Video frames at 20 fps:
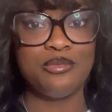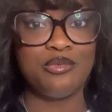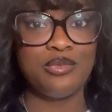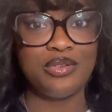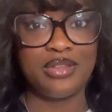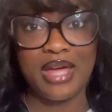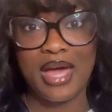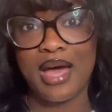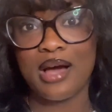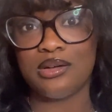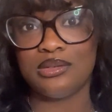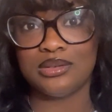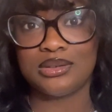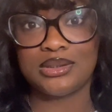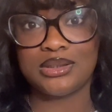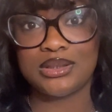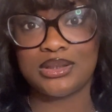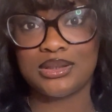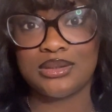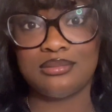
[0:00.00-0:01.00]

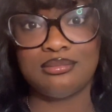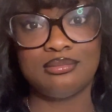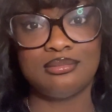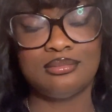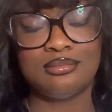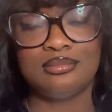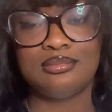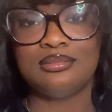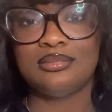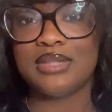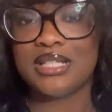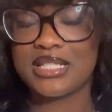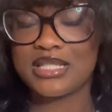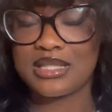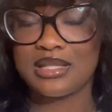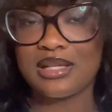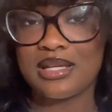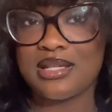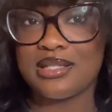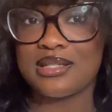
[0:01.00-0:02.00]
without his
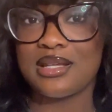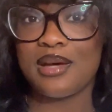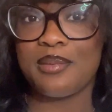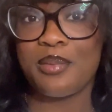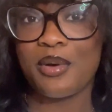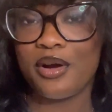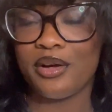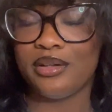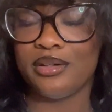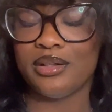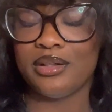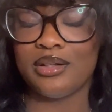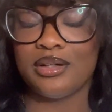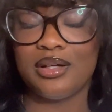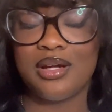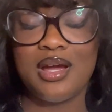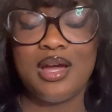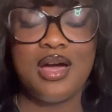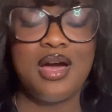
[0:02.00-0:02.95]
partner.